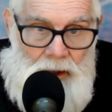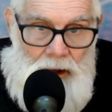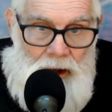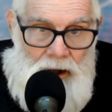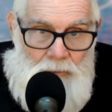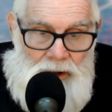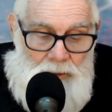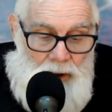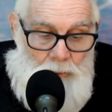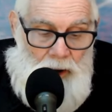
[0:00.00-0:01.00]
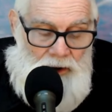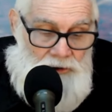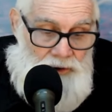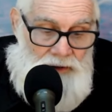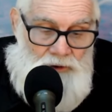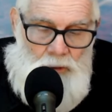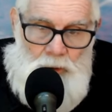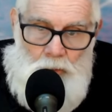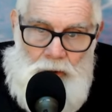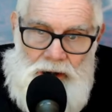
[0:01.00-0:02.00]
Uh, me and my buddy Steve
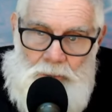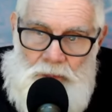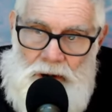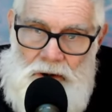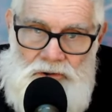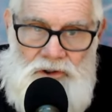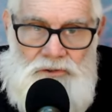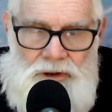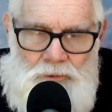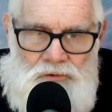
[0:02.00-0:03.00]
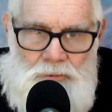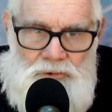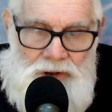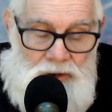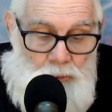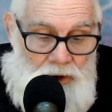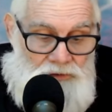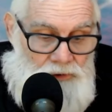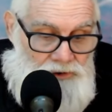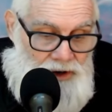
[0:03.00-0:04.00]
Cooper went up there since he was from Seth,
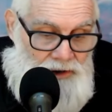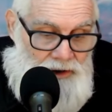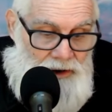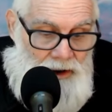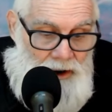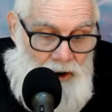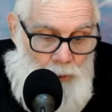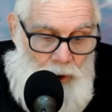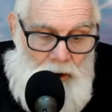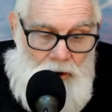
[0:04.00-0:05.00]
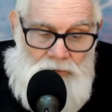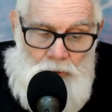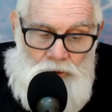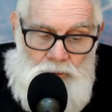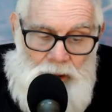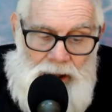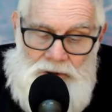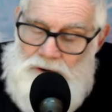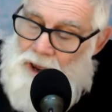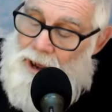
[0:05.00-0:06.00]
West Virginia. We had our first
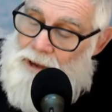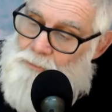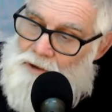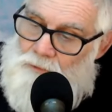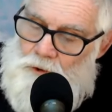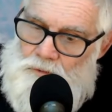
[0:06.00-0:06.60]
match. I had my first